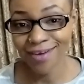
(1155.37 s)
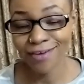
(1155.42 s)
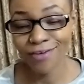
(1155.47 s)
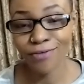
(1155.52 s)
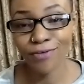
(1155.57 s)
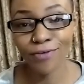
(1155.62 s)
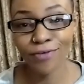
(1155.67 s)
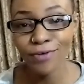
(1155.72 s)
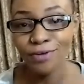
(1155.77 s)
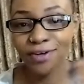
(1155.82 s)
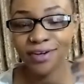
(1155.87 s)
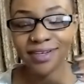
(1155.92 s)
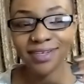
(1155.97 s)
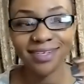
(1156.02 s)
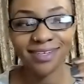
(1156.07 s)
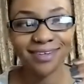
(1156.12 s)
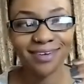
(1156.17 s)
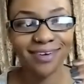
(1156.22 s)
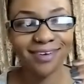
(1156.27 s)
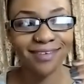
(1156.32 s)
You
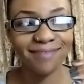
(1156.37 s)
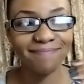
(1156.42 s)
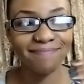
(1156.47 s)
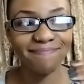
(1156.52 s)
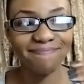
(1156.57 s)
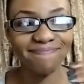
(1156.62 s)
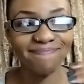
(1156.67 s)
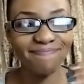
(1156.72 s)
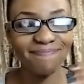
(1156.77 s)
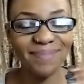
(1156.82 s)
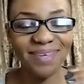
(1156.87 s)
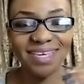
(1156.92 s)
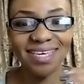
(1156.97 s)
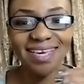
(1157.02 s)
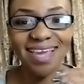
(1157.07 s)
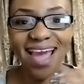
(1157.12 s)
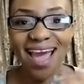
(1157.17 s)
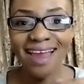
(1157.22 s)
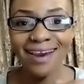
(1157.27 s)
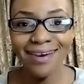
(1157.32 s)
couldn't
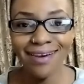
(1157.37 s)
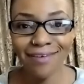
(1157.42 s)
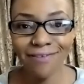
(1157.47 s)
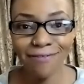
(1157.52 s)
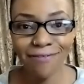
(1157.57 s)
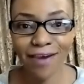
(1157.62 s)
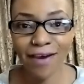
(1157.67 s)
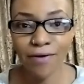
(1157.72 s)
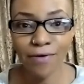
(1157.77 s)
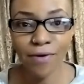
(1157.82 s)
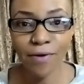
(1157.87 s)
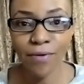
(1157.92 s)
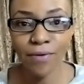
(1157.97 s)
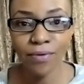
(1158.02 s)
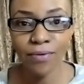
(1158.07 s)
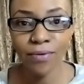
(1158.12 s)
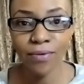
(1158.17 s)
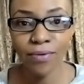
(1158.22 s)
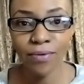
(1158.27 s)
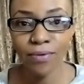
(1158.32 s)
be under
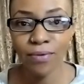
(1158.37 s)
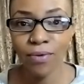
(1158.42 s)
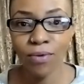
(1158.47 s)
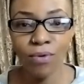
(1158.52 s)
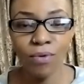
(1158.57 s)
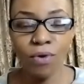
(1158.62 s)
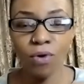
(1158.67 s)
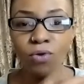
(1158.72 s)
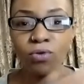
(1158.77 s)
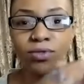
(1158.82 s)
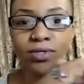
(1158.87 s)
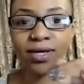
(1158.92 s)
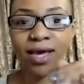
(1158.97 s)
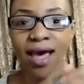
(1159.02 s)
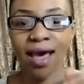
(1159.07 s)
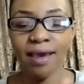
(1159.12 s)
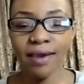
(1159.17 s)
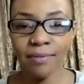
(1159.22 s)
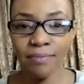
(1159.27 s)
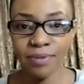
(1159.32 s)
Pharaoh or hold a
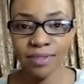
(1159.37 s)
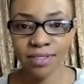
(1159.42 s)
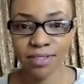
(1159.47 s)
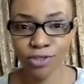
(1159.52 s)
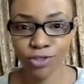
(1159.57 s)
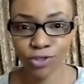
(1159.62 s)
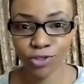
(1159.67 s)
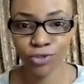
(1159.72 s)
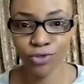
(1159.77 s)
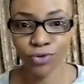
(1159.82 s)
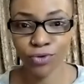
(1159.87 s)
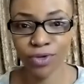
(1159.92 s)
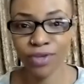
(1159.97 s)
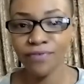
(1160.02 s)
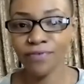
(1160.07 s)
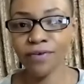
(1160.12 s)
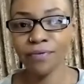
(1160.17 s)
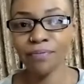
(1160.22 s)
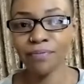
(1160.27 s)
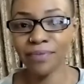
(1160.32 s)
high position or
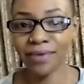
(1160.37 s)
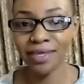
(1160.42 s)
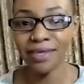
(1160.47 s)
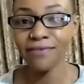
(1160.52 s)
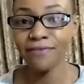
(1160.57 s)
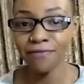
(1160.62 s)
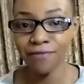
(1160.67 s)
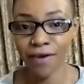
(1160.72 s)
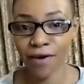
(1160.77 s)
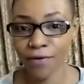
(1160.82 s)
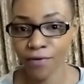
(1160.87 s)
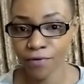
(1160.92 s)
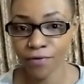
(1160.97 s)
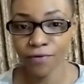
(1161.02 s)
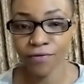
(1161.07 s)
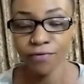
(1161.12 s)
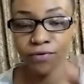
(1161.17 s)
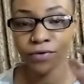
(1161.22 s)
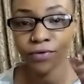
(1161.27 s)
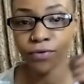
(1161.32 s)
even be Pharaoh
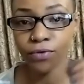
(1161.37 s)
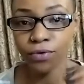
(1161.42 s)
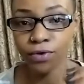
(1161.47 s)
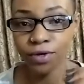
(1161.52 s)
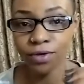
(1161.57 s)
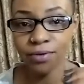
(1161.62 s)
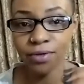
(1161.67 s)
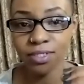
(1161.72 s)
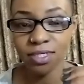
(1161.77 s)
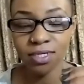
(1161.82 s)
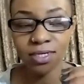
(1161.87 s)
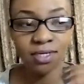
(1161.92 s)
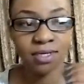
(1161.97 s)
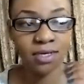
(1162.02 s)
if you couldn't